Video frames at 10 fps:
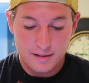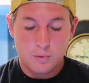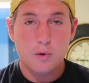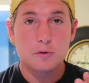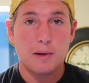What
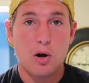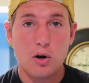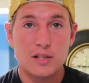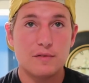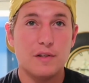was my
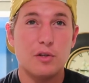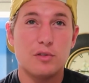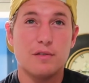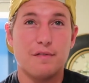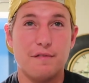hardest video
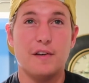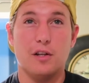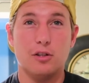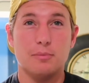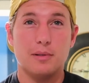to
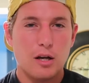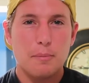film?